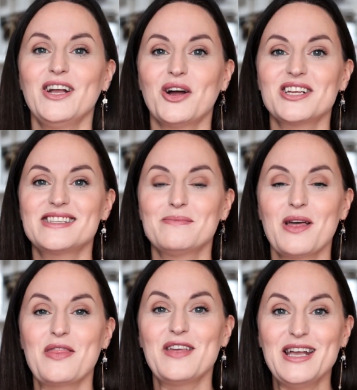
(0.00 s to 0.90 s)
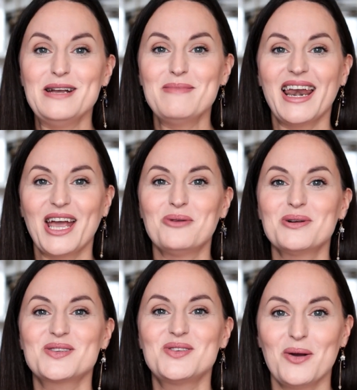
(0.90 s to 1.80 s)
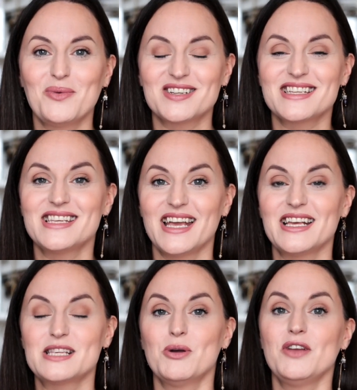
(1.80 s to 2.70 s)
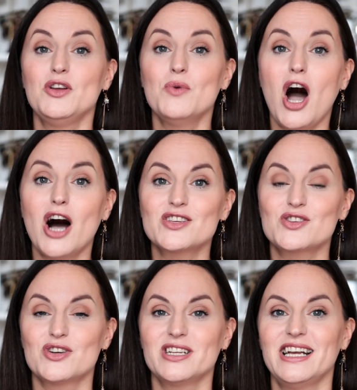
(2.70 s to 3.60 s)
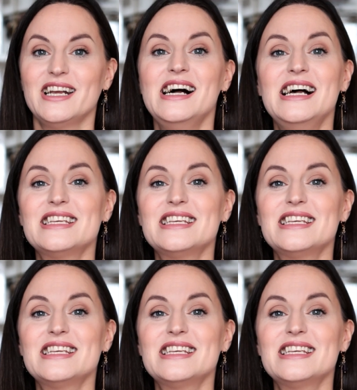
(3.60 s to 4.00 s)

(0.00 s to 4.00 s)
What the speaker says: on a similar theme, and I almost don't want to say this, but if you are struggling,